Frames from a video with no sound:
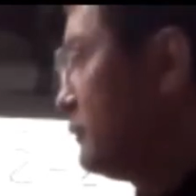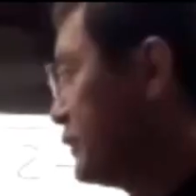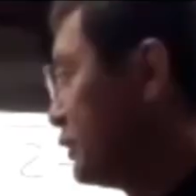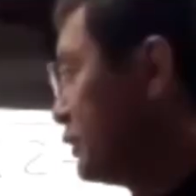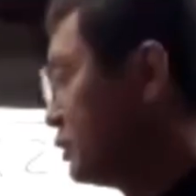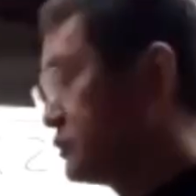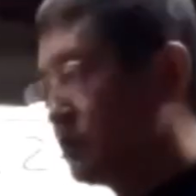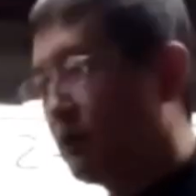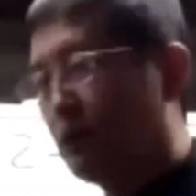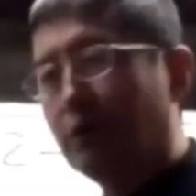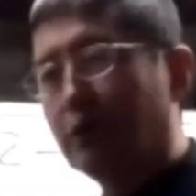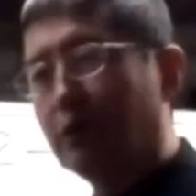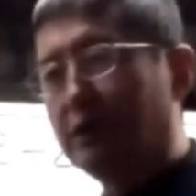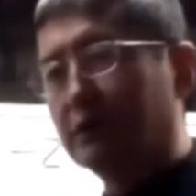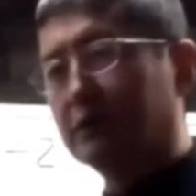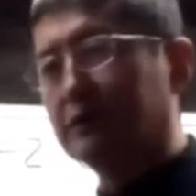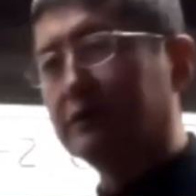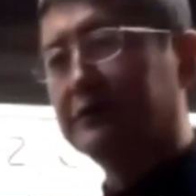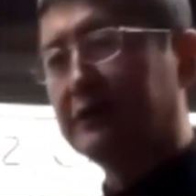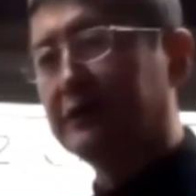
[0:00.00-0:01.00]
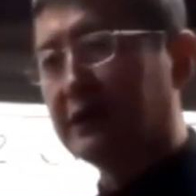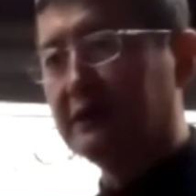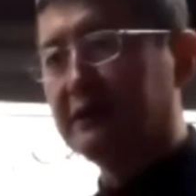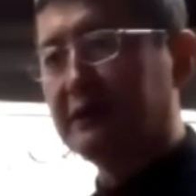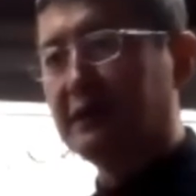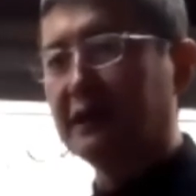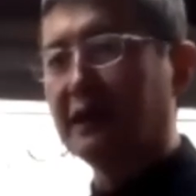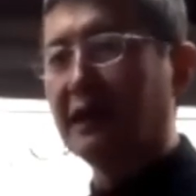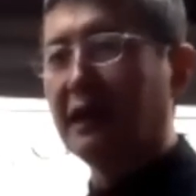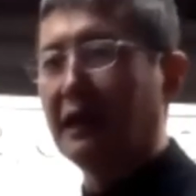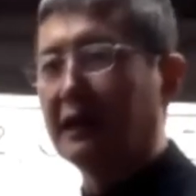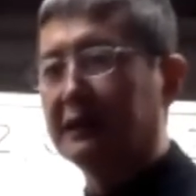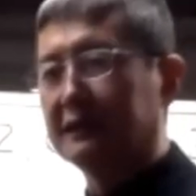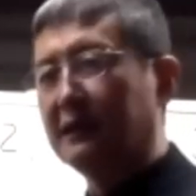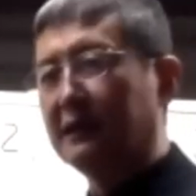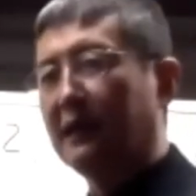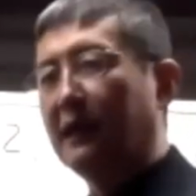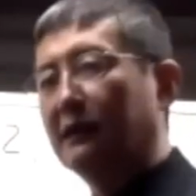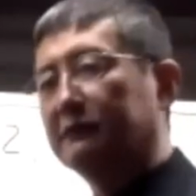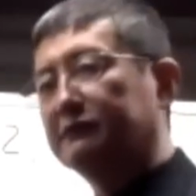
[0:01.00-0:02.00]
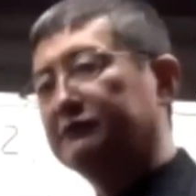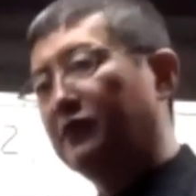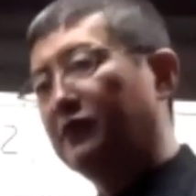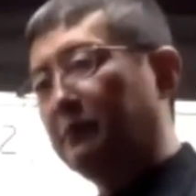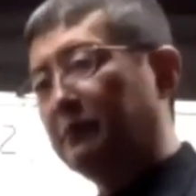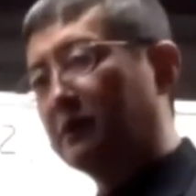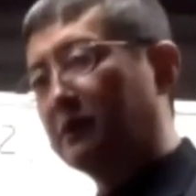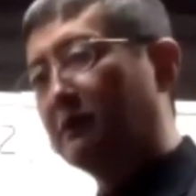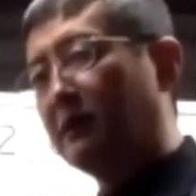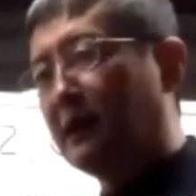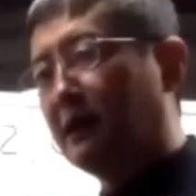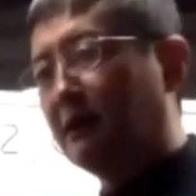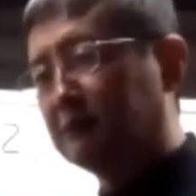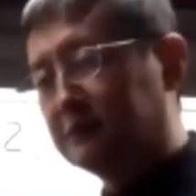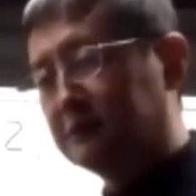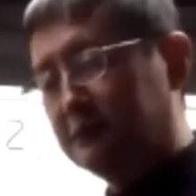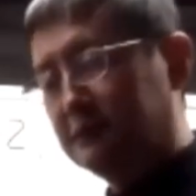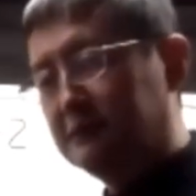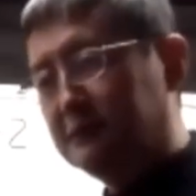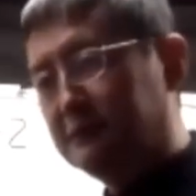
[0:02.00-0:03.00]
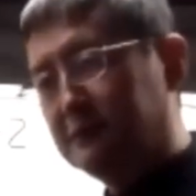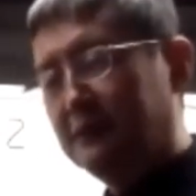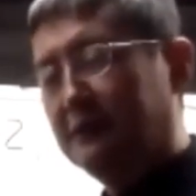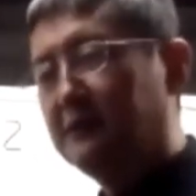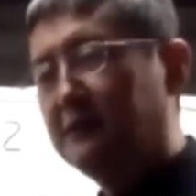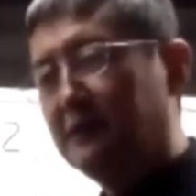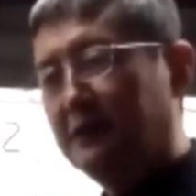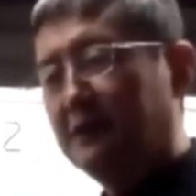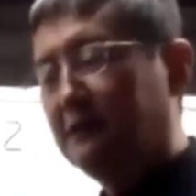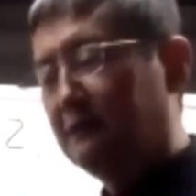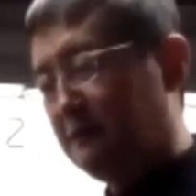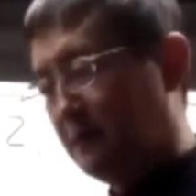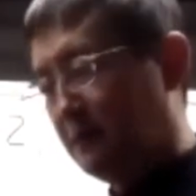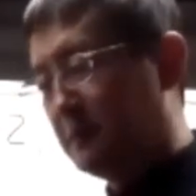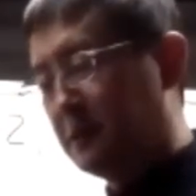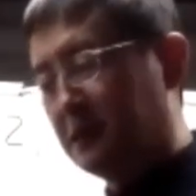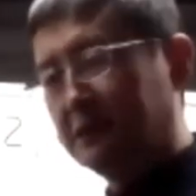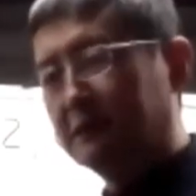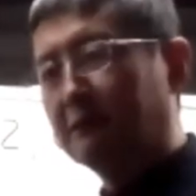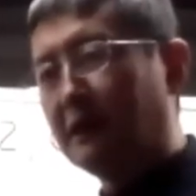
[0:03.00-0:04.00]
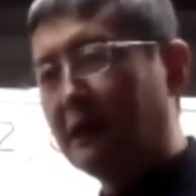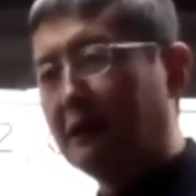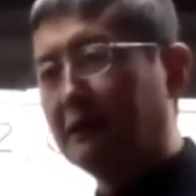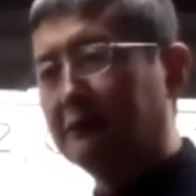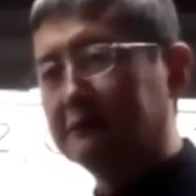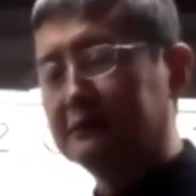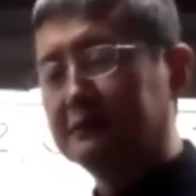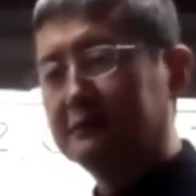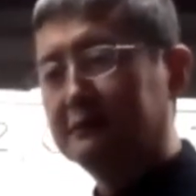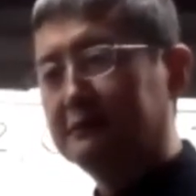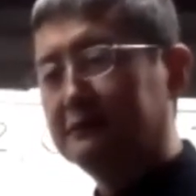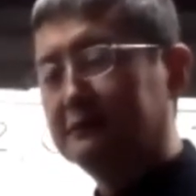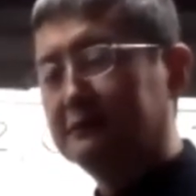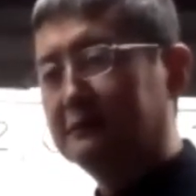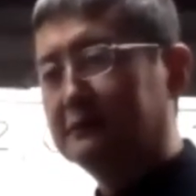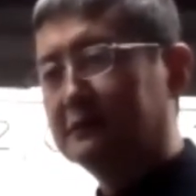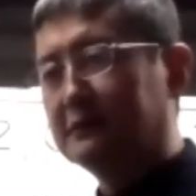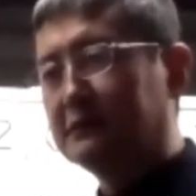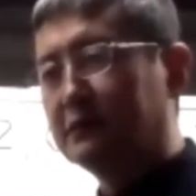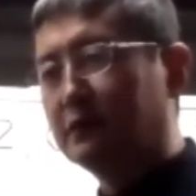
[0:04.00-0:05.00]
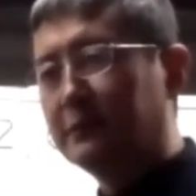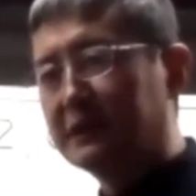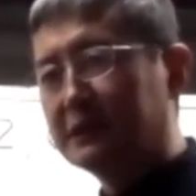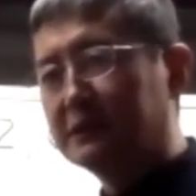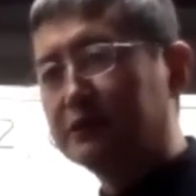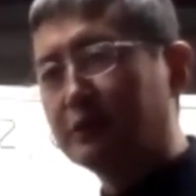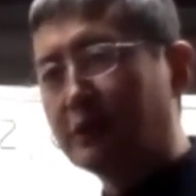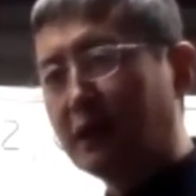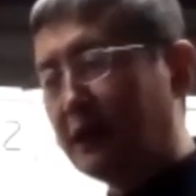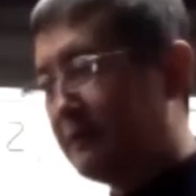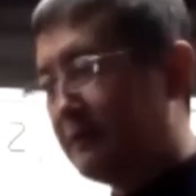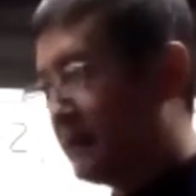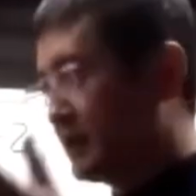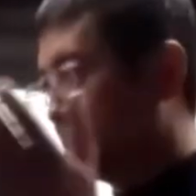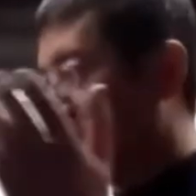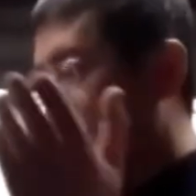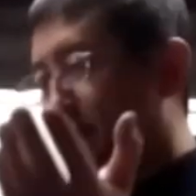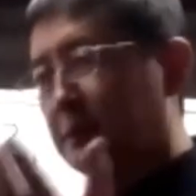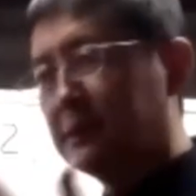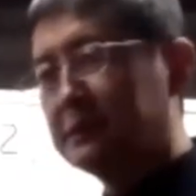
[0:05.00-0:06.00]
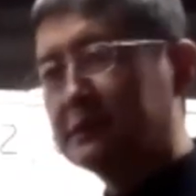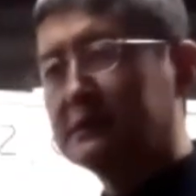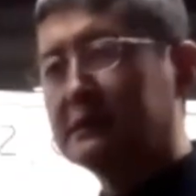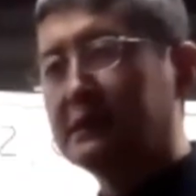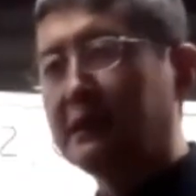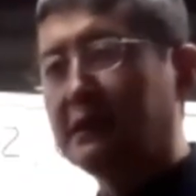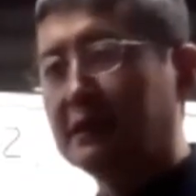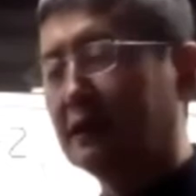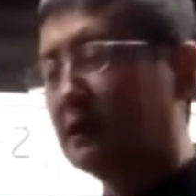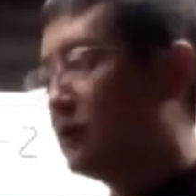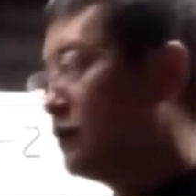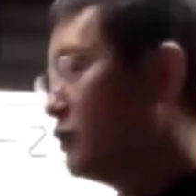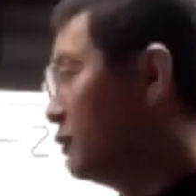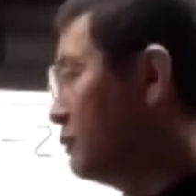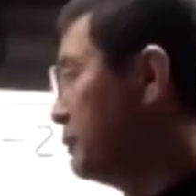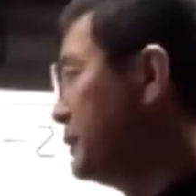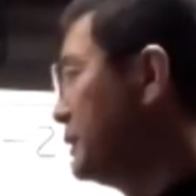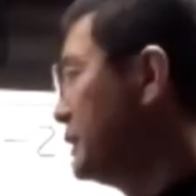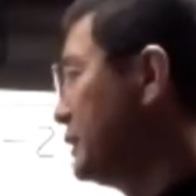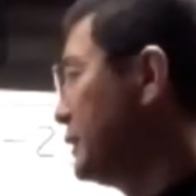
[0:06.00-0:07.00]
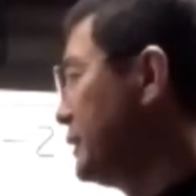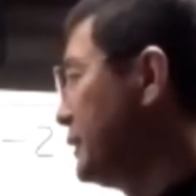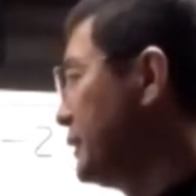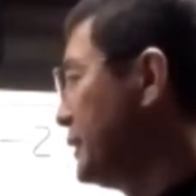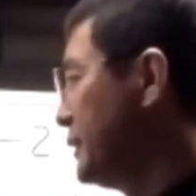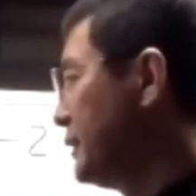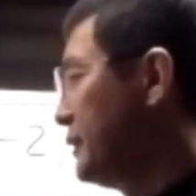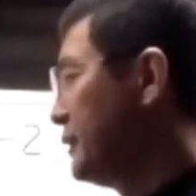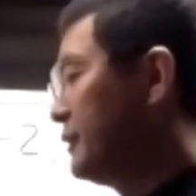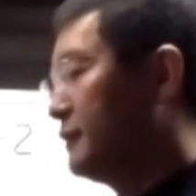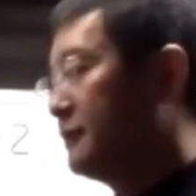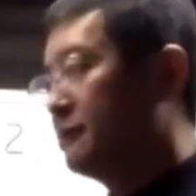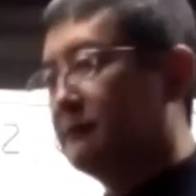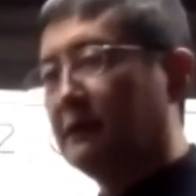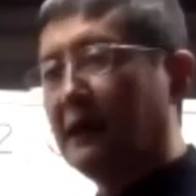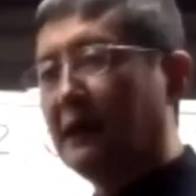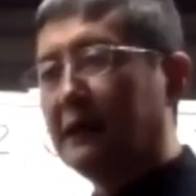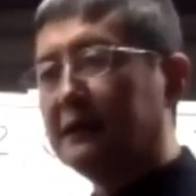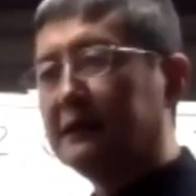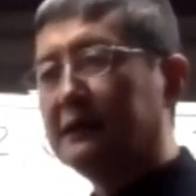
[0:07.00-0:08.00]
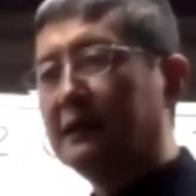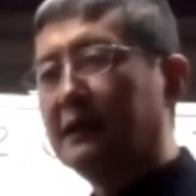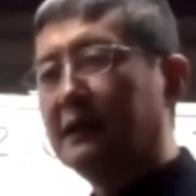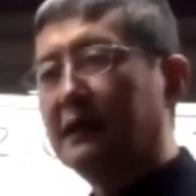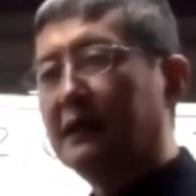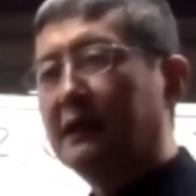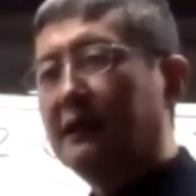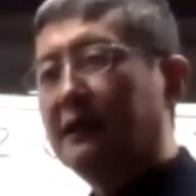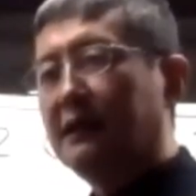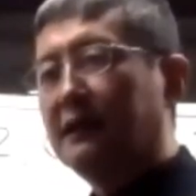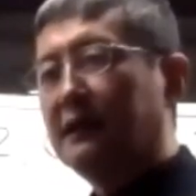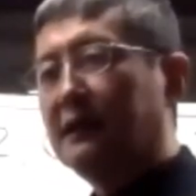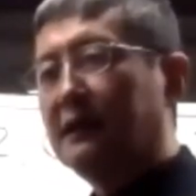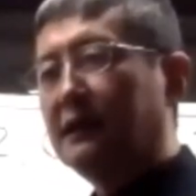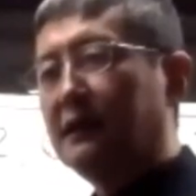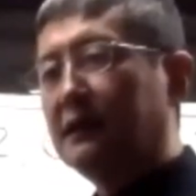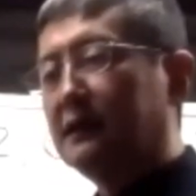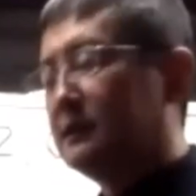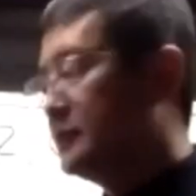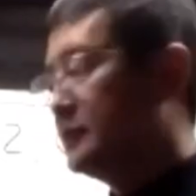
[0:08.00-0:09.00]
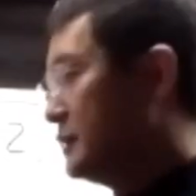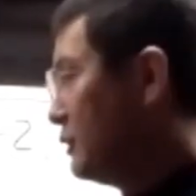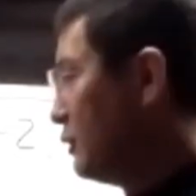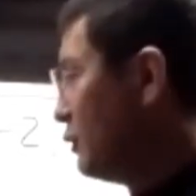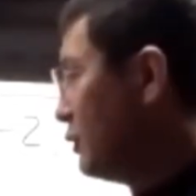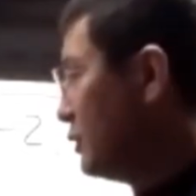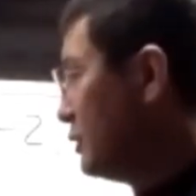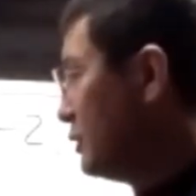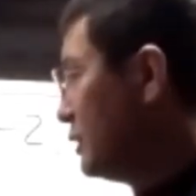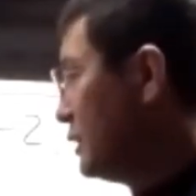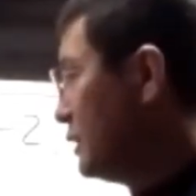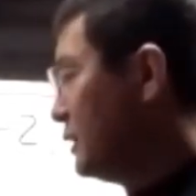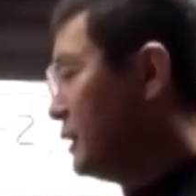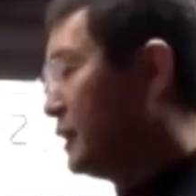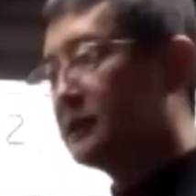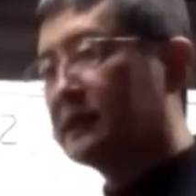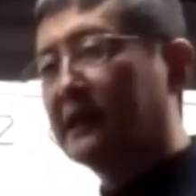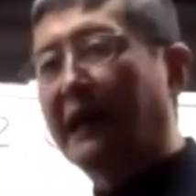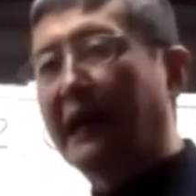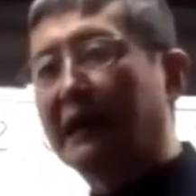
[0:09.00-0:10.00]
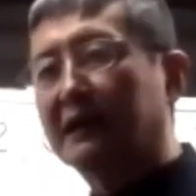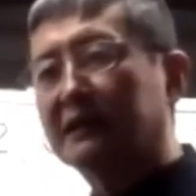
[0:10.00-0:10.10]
those oil they got out from the ground, from underground. So nobody's driving, everybody's staying home, right? And oil, and gas